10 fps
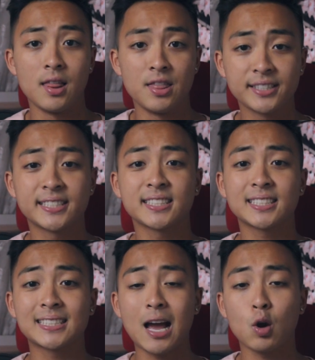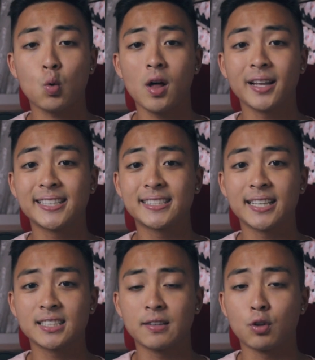This is a sound quality
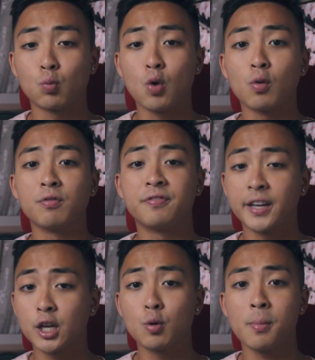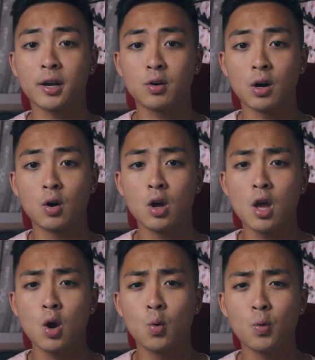test of the Rode Video Micro
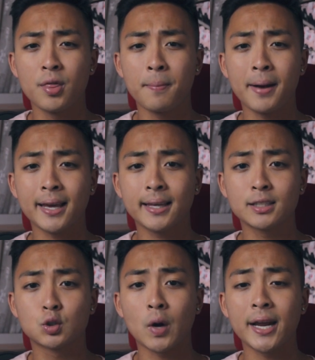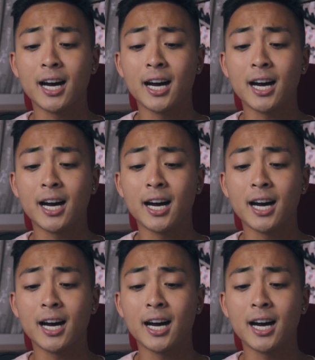when the mic is right